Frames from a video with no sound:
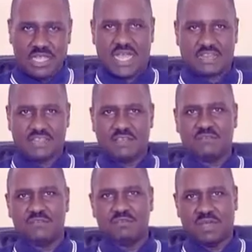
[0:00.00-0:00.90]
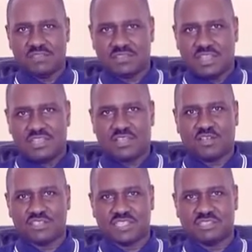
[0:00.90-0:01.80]
Another few months in a
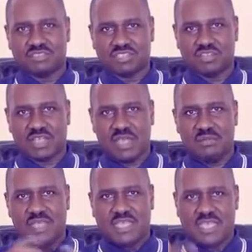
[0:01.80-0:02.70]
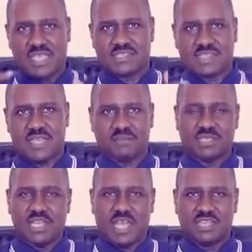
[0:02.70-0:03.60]
concentration camp. He escaped
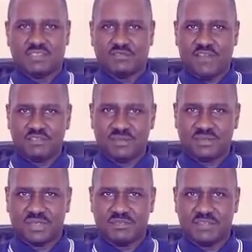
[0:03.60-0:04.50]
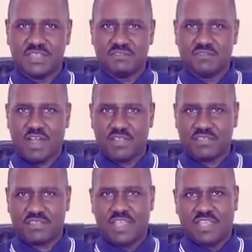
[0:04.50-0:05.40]
and he found himself in
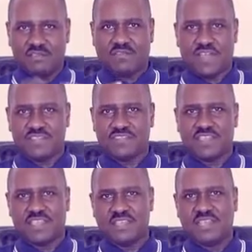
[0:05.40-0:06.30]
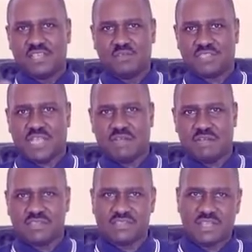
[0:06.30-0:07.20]
France. In France again, he was
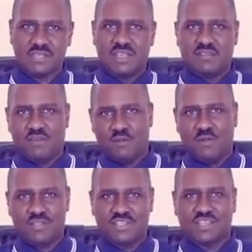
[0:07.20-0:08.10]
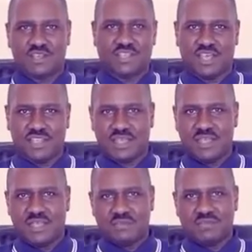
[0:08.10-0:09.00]
arrested for one thing or the
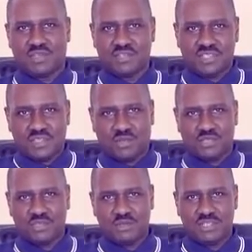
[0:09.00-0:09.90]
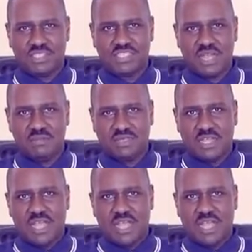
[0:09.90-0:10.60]
other because they thought he was a German.